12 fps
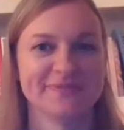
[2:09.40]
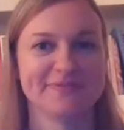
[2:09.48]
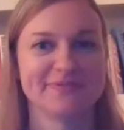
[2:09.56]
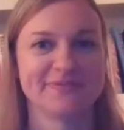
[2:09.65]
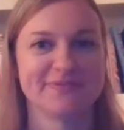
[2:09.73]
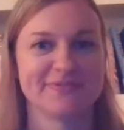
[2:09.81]

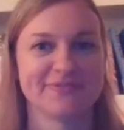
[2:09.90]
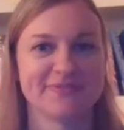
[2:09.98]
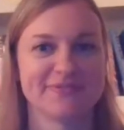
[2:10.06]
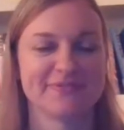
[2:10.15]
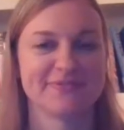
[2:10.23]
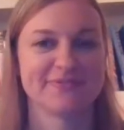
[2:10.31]
Well, you know,
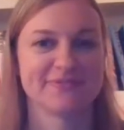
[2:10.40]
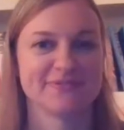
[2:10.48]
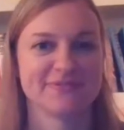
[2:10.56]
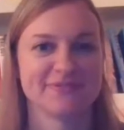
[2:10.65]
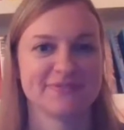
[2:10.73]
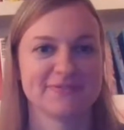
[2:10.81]
it's, it's
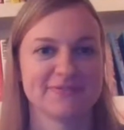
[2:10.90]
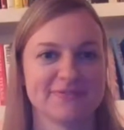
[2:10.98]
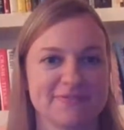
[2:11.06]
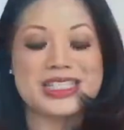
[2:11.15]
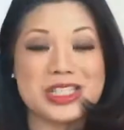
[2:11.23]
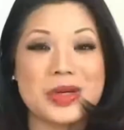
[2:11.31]
it's
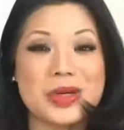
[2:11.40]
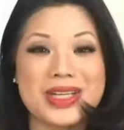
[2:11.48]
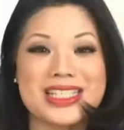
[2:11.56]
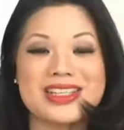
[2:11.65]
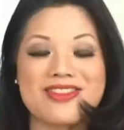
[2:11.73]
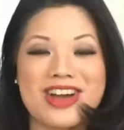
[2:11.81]
so nice
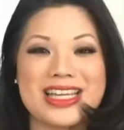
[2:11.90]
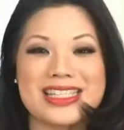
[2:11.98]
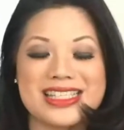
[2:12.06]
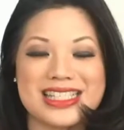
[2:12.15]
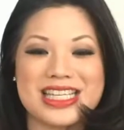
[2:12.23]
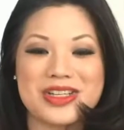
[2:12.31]
to finally
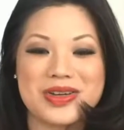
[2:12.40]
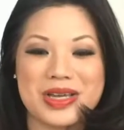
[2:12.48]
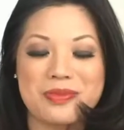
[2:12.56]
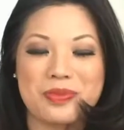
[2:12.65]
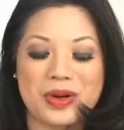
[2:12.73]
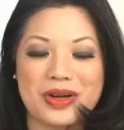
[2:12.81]
see you
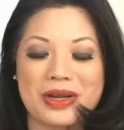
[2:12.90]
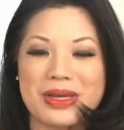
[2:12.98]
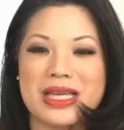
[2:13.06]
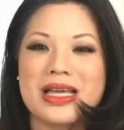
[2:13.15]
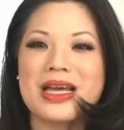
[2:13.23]
in per- I mean,